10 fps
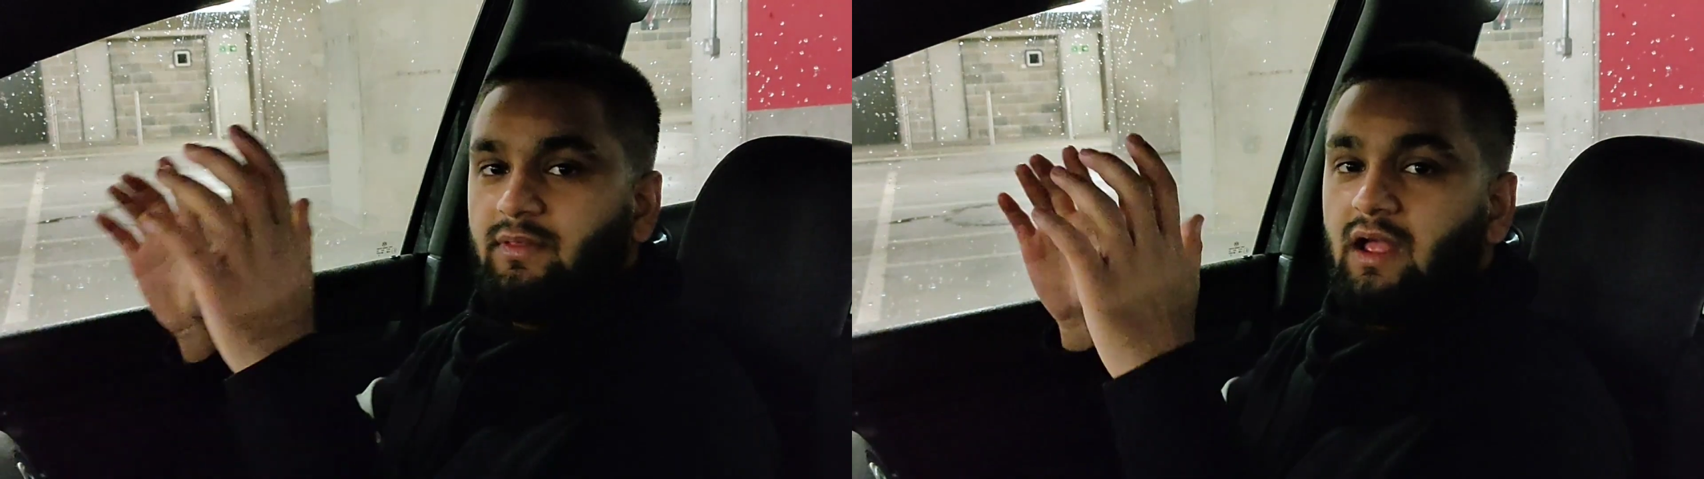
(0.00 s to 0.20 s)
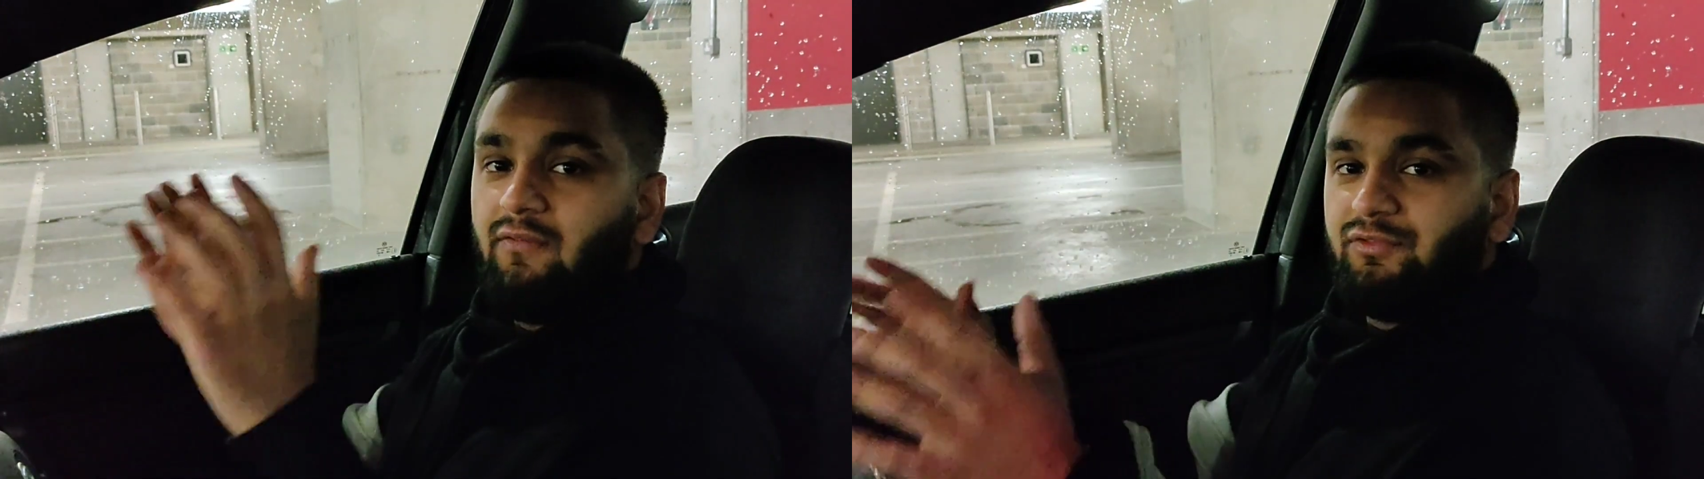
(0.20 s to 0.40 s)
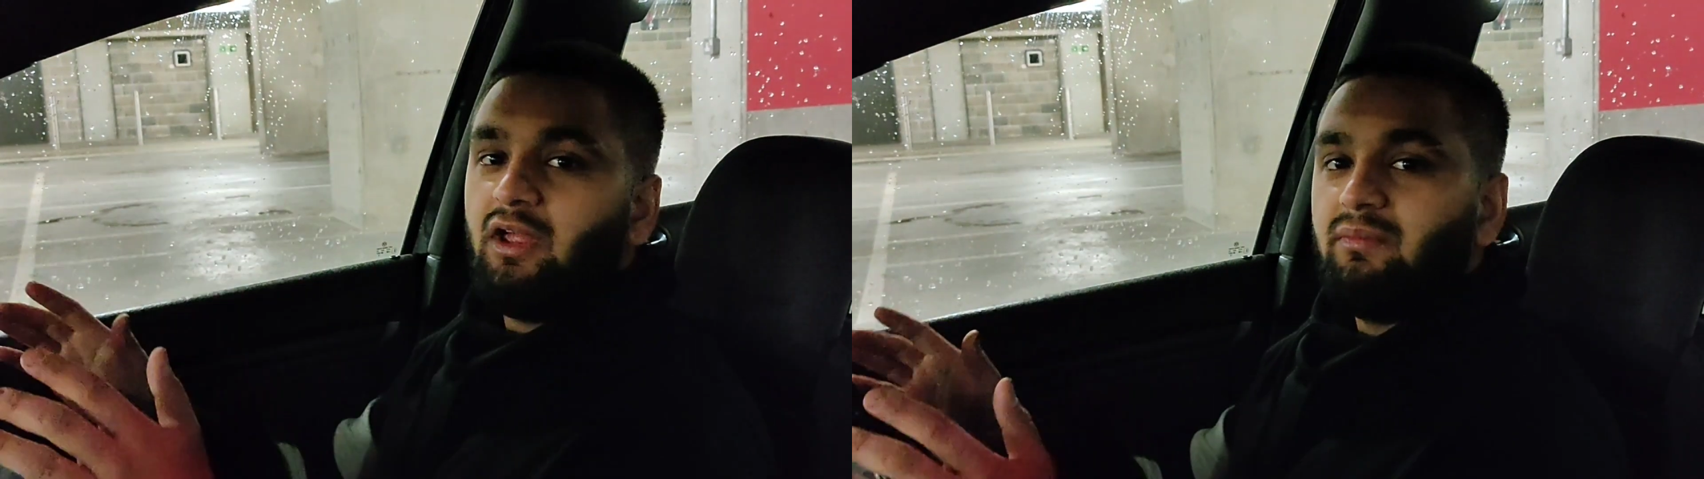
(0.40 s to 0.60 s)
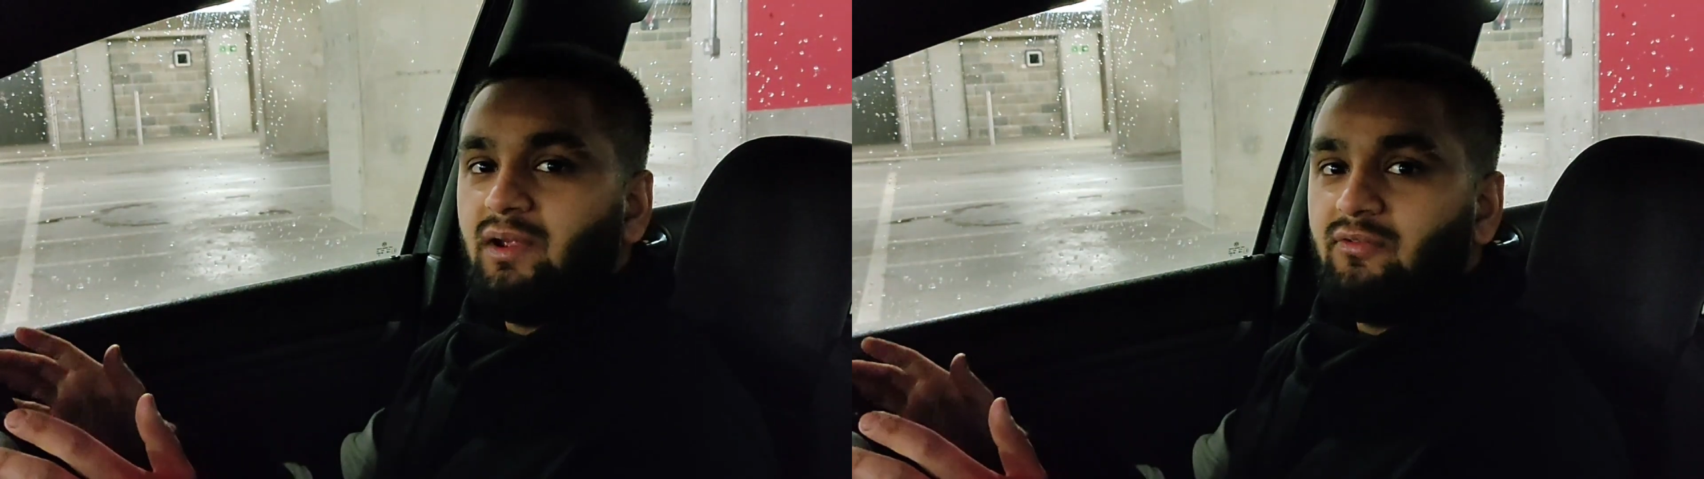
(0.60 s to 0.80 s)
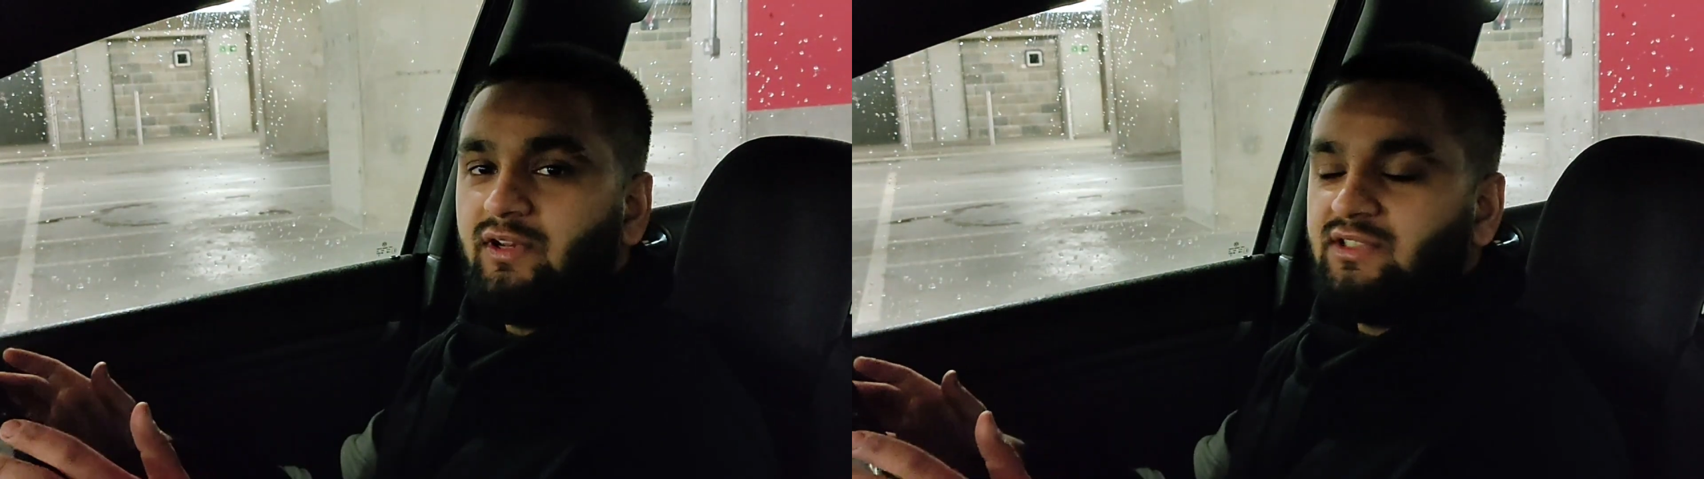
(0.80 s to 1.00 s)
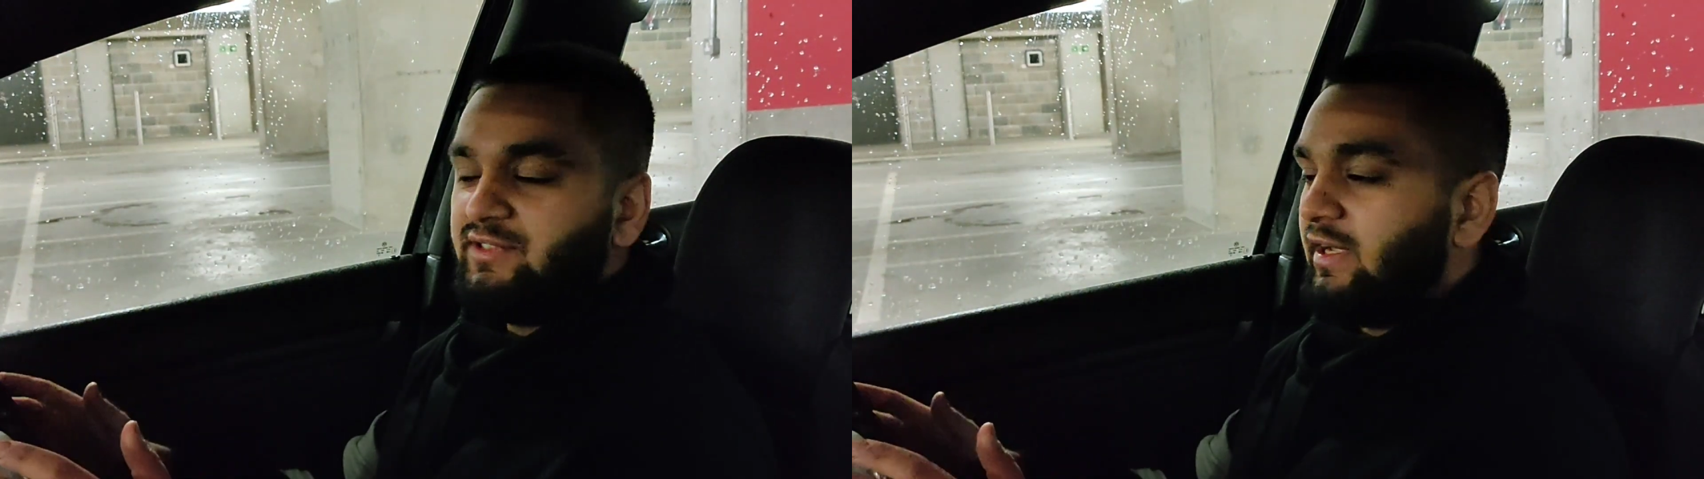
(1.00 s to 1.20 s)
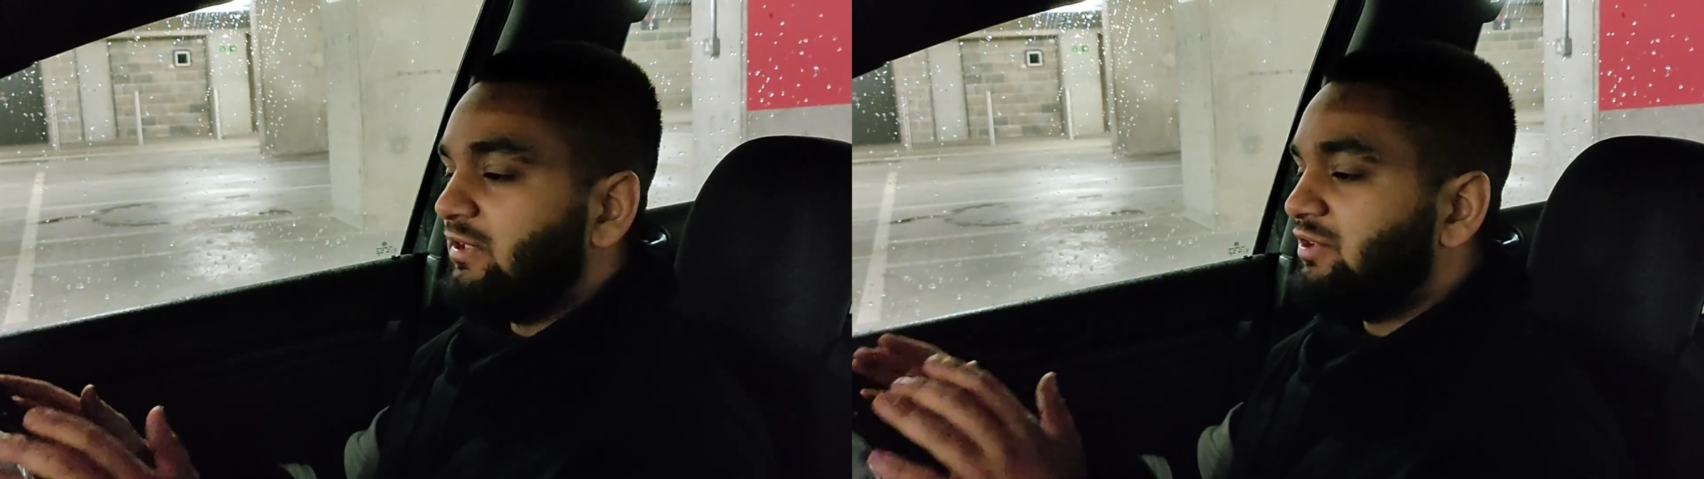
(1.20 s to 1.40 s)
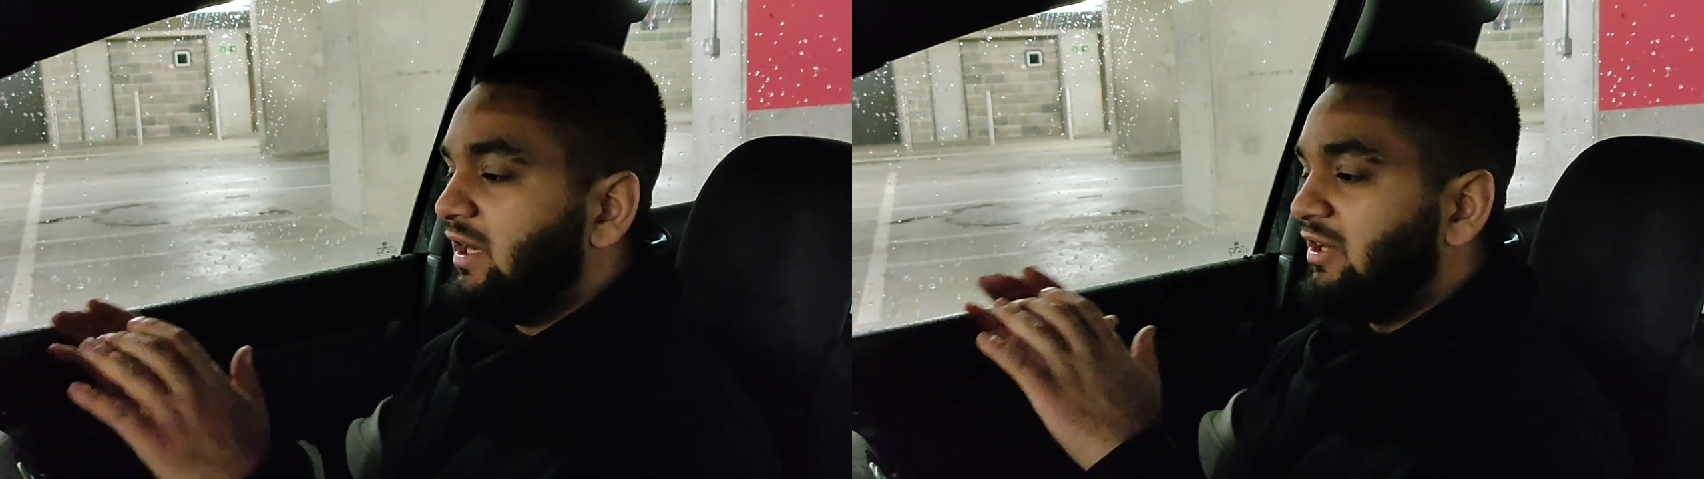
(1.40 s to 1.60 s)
Now, I've done my research,